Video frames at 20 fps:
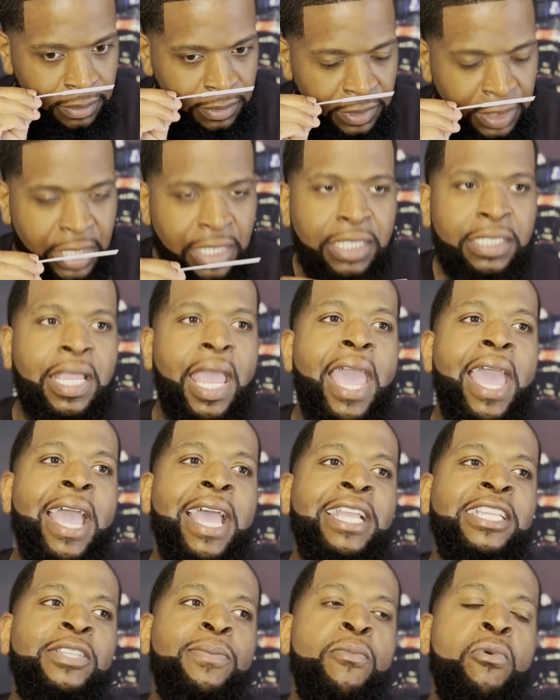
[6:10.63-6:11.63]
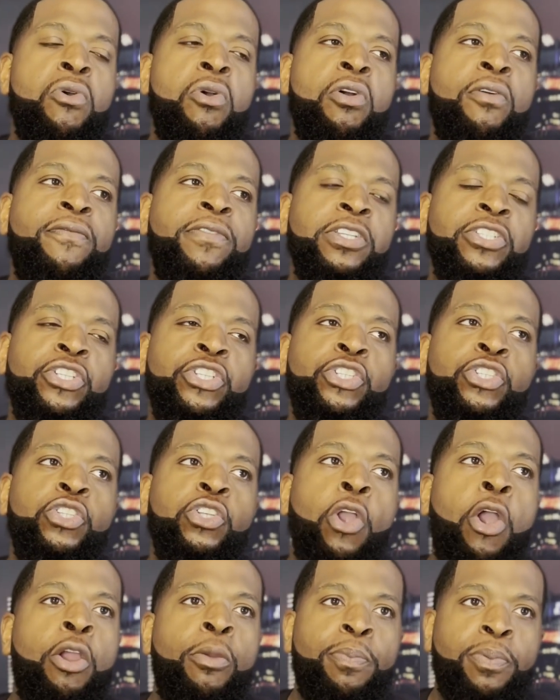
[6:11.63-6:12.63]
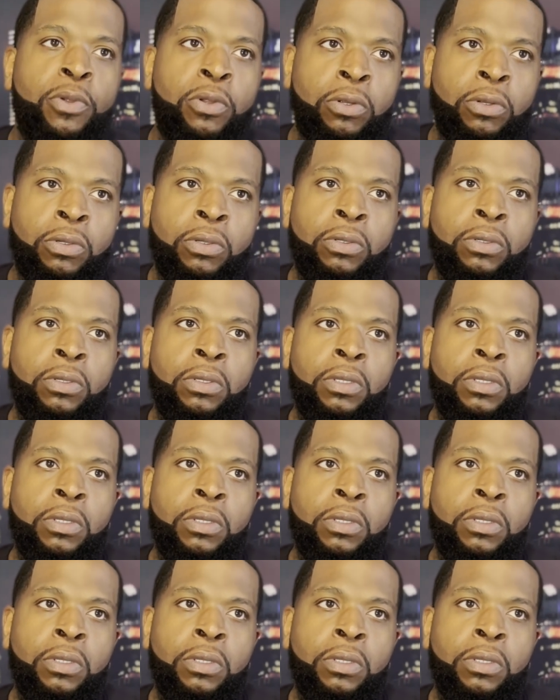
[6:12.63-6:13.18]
this has more of a sharper